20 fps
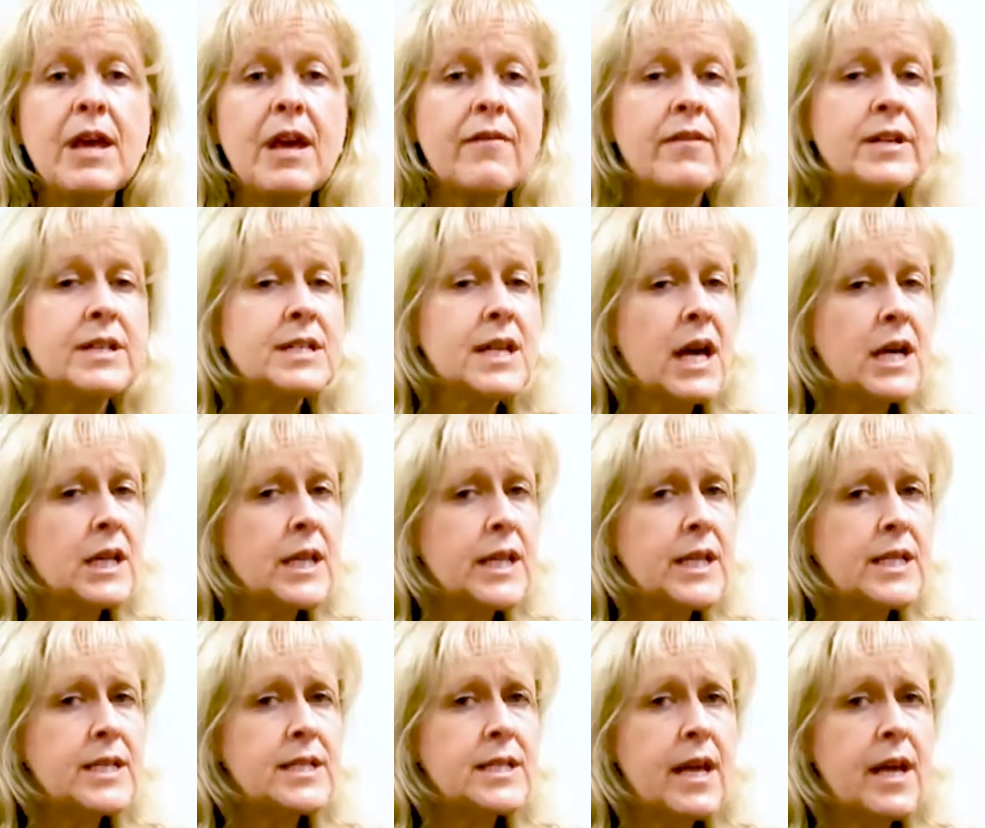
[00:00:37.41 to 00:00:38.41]
They have exactly
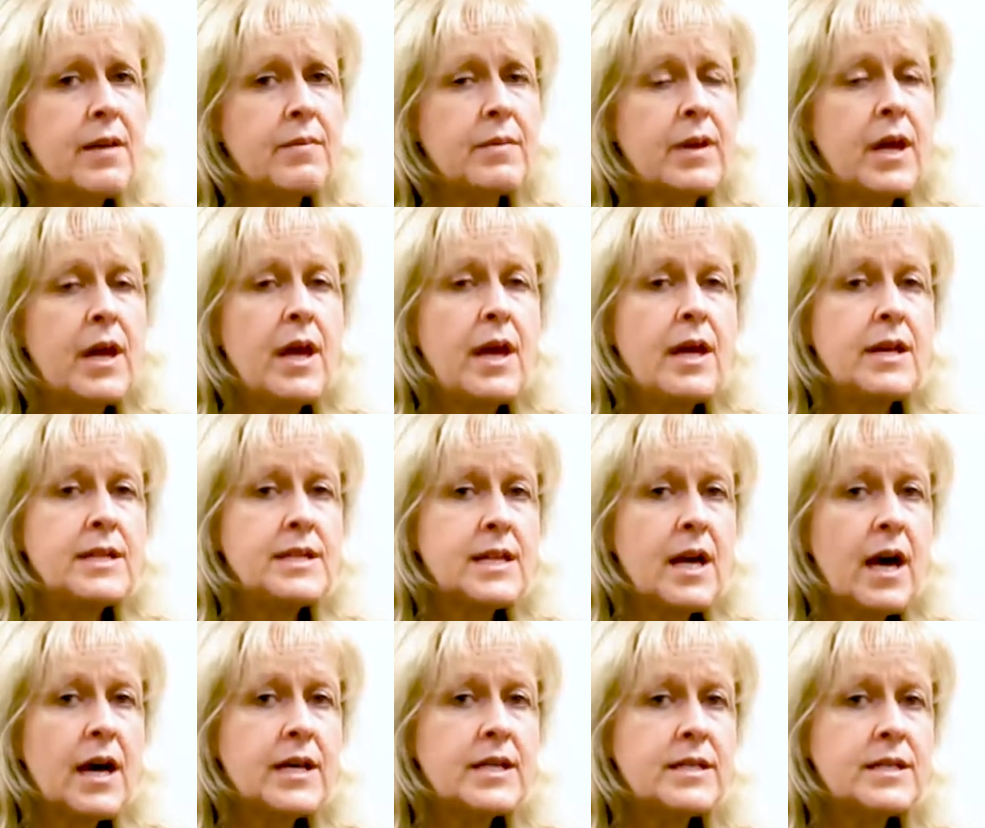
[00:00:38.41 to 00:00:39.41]
the same
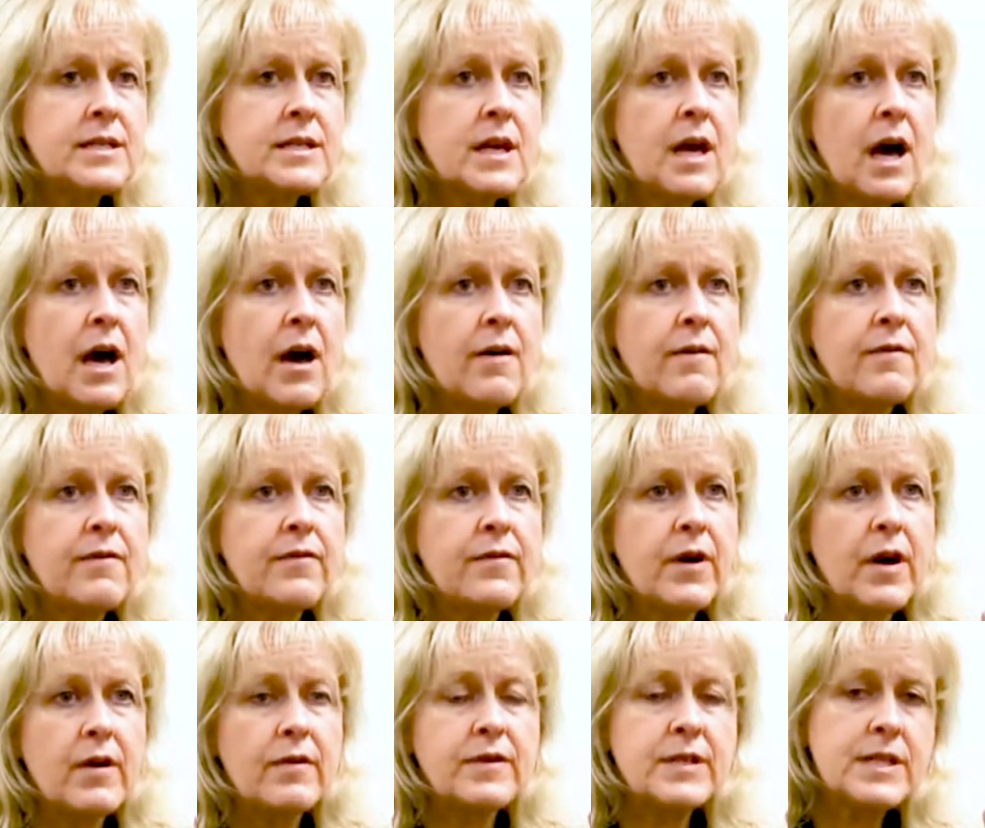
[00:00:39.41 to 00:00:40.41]
size of,
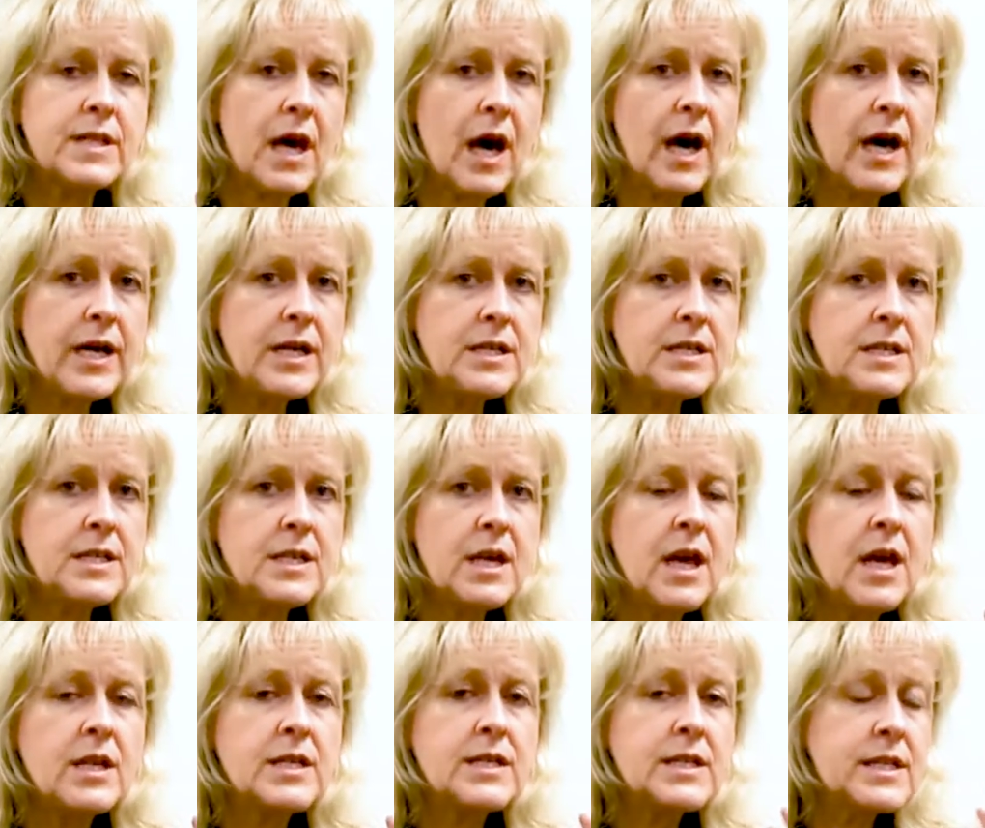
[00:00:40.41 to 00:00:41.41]
of sides,
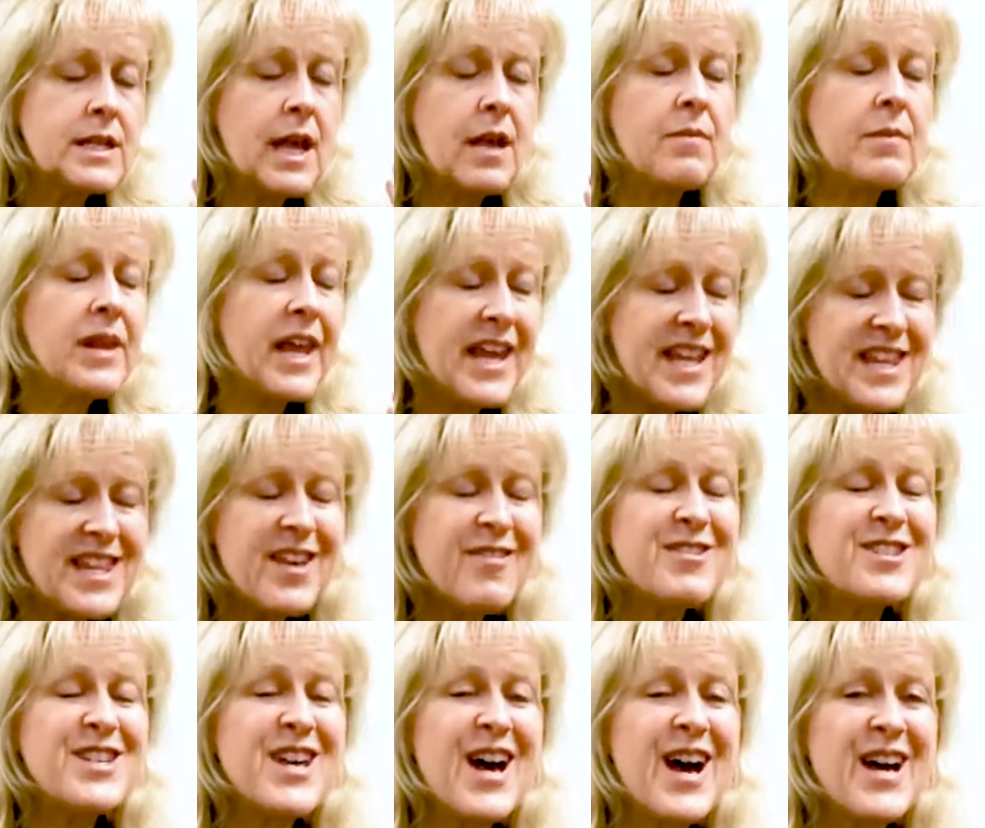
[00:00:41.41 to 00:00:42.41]
same length
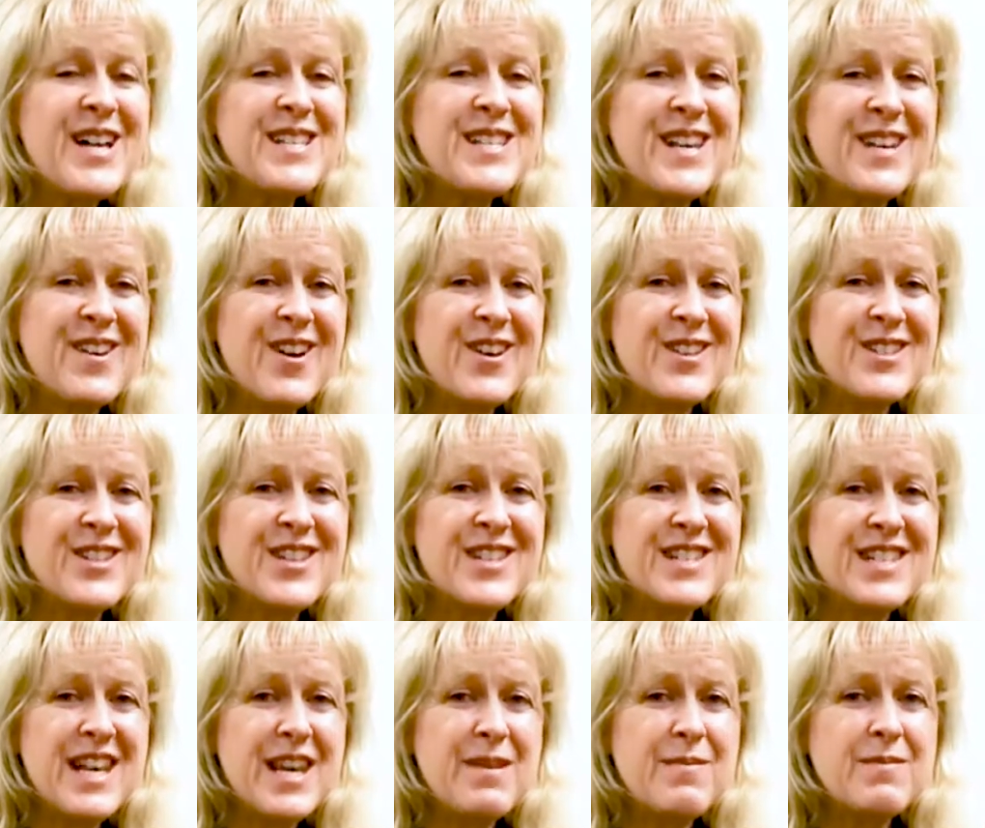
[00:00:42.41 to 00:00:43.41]
of sides, and also the
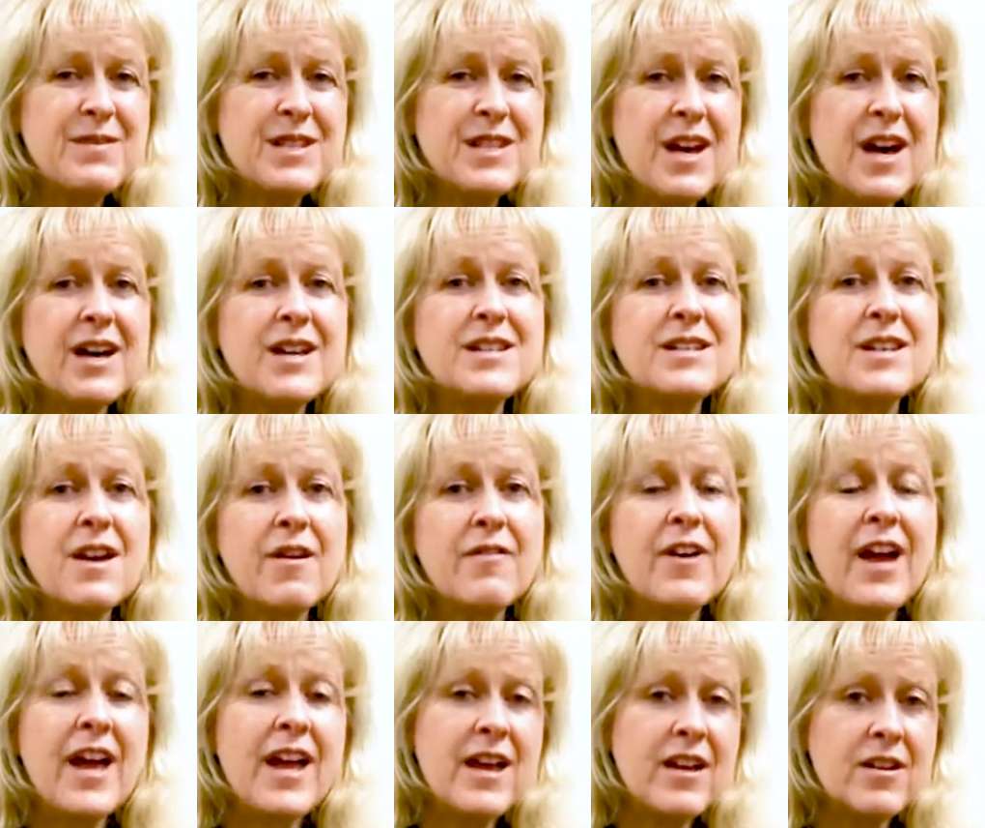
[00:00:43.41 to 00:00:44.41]
same size
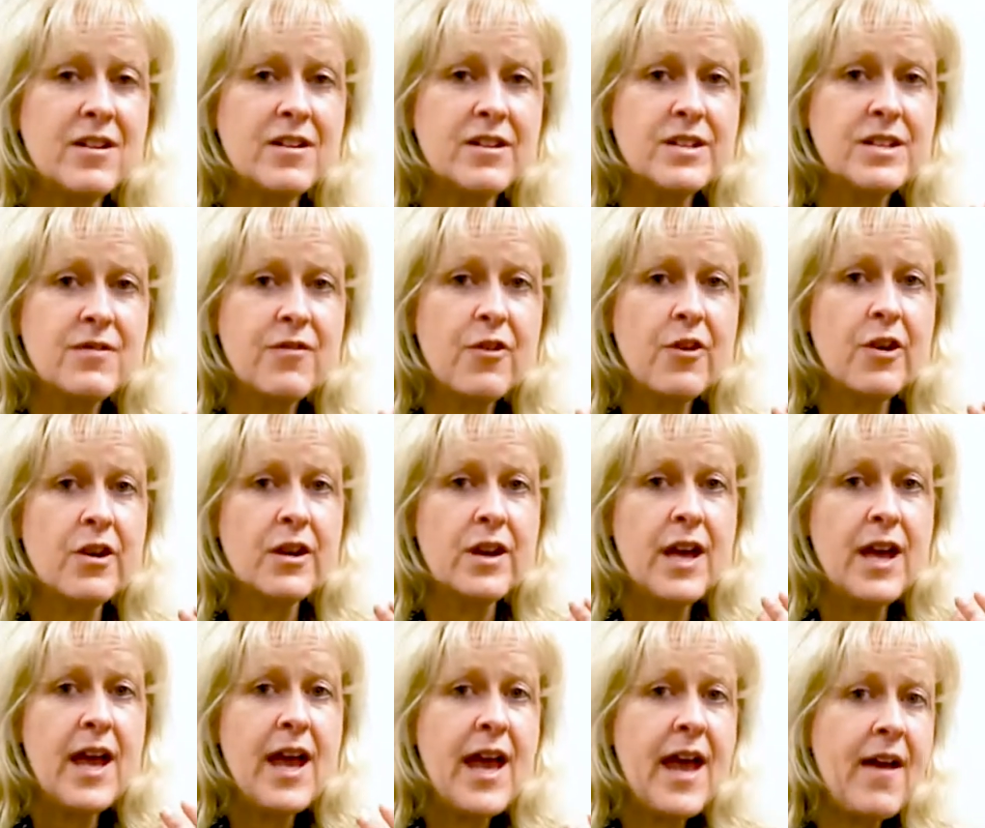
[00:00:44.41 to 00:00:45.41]
of angles for
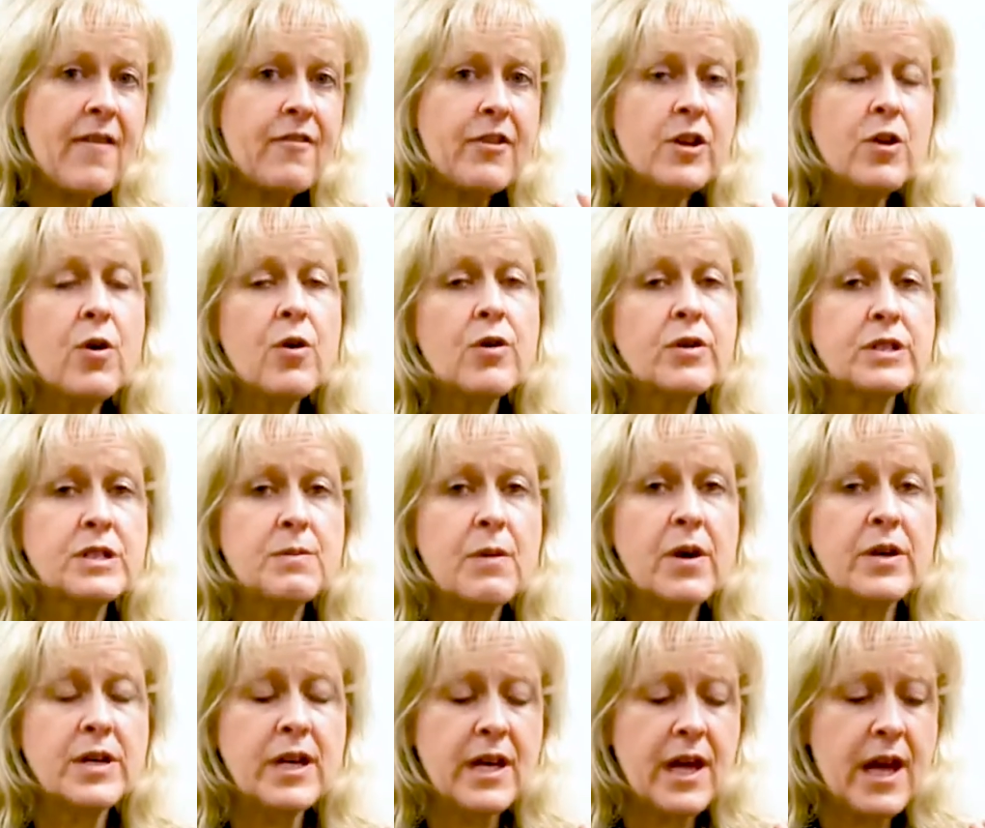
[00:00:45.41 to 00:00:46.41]
every
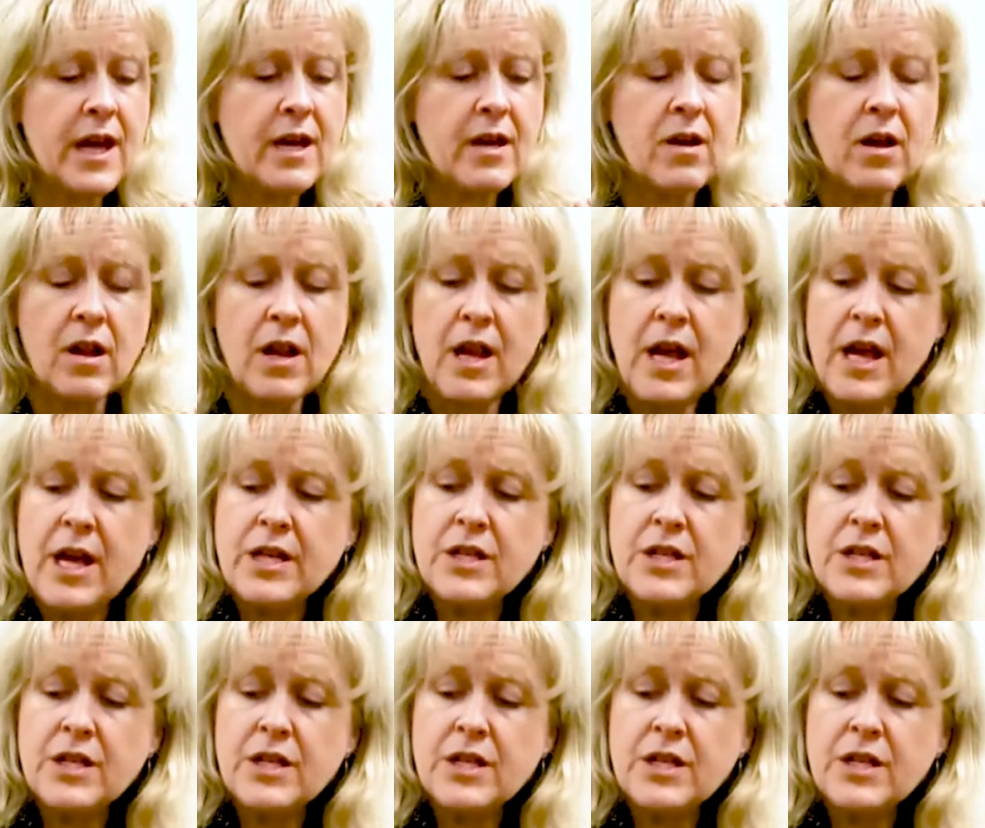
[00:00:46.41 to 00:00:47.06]
corresponding angle.